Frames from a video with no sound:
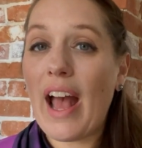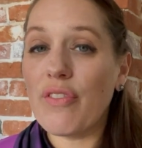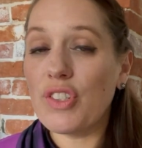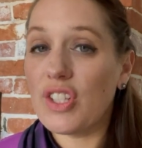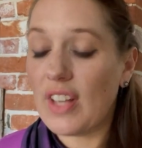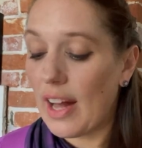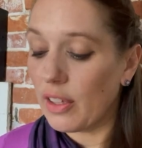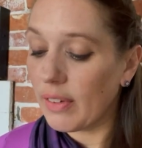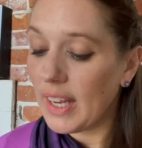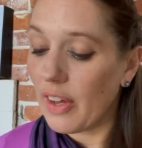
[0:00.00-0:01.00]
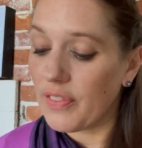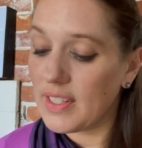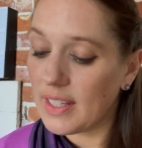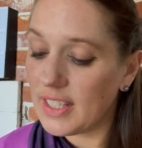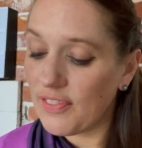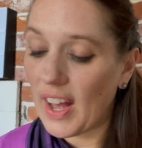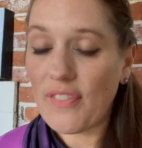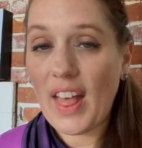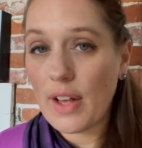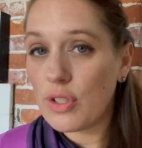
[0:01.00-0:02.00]
average salary of
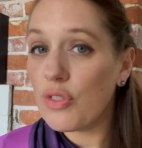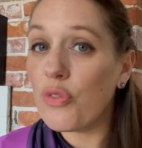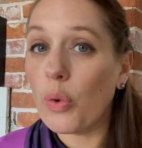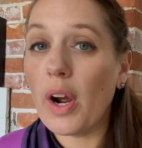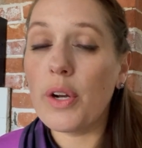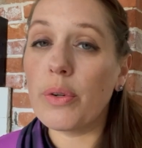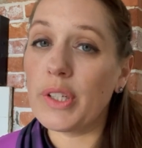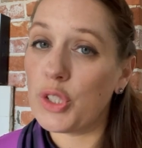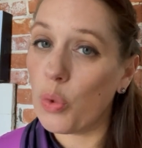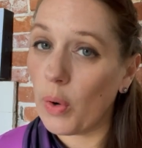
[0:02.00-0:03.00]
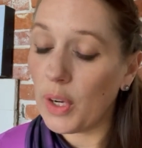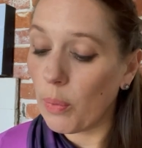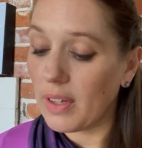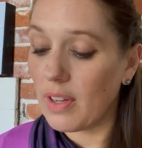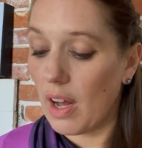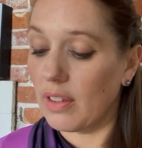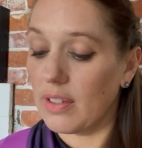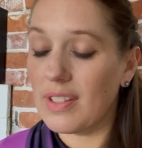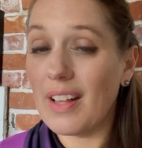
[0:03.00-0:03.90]
$65,421,